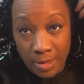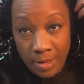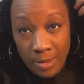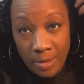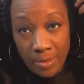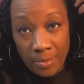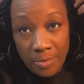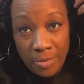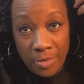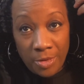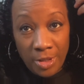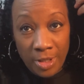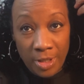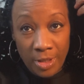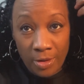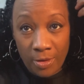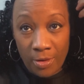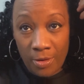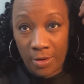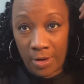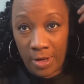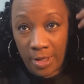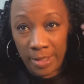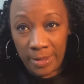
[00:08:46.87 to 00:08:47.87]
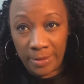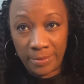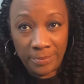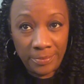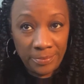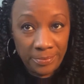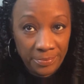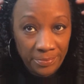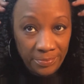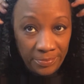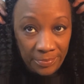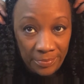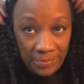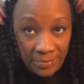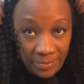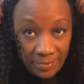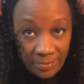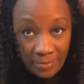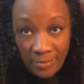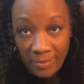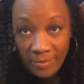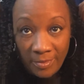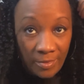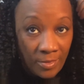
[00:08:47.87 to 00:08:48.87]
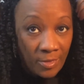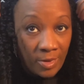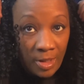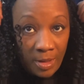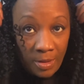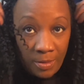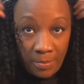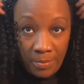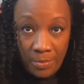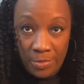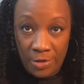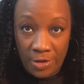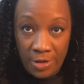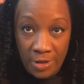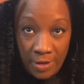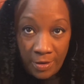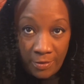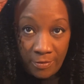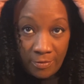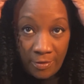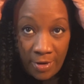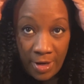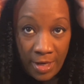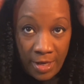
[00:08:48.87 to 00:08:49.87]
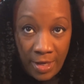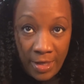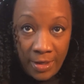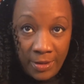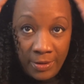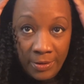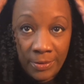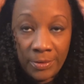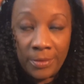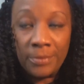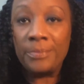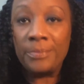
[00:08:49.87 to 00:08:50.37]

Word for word: put it on, put it around.